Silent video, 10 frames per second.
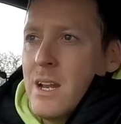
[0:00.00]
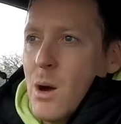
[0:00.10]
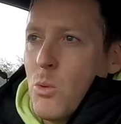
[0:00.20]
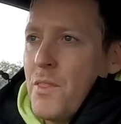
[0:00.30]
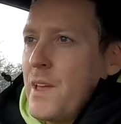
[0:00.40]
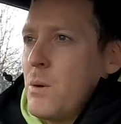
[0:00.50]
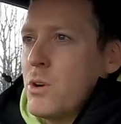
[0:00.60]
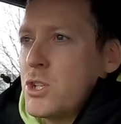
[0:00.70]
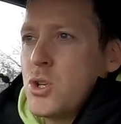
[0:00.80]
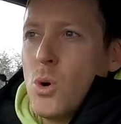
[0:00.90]
Now, one thing I
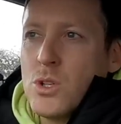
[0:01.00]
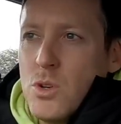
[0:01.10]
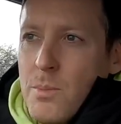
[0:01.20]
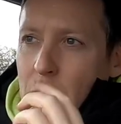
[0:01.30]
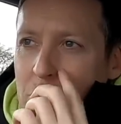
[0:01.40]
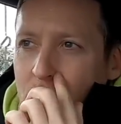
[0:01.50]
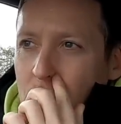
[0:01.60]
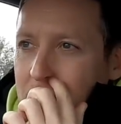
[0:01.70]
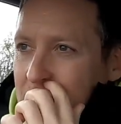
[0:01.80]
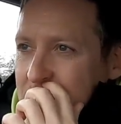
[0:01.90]
want to talk to you about before
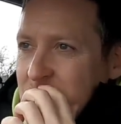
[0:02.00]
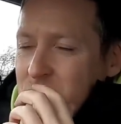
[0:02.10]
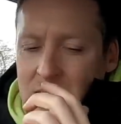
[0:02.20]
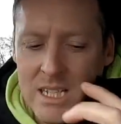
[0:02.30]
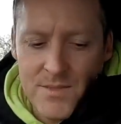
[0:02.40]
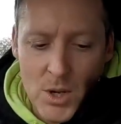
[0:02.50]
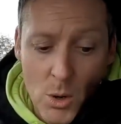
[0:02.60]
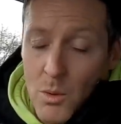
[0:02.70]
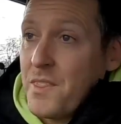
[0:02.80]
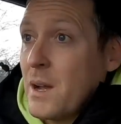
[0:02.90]
we get into today's
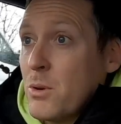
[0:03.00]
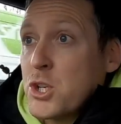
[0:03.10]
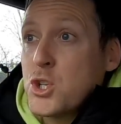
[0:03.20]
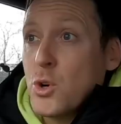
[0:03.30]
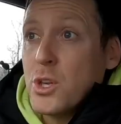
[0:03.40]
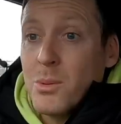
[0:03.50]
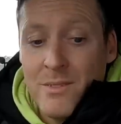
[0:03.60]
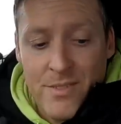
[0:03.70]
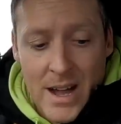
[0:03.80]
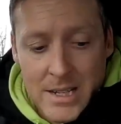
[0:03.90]
video, one thing I want to show you in
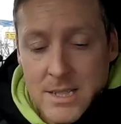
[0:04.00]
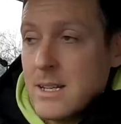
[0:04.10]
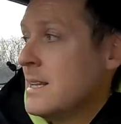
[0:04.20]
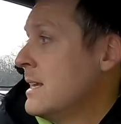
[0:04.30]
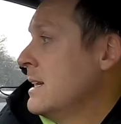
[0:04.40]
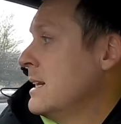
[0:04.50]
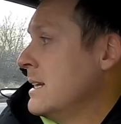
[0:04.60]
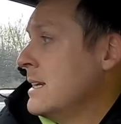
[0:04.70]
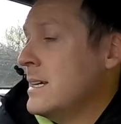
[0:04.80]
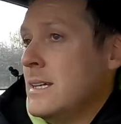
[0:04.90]
fact,
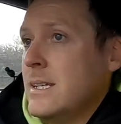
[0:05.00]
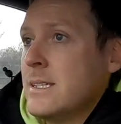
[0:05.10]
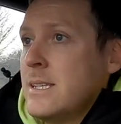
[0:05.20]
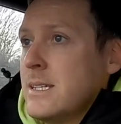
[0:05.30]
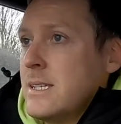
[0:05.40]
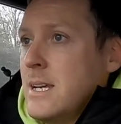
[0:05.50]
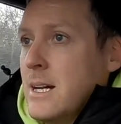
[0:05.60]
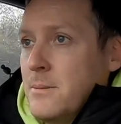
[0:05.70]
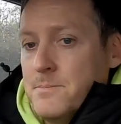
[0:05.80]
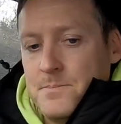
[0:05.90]
is this here.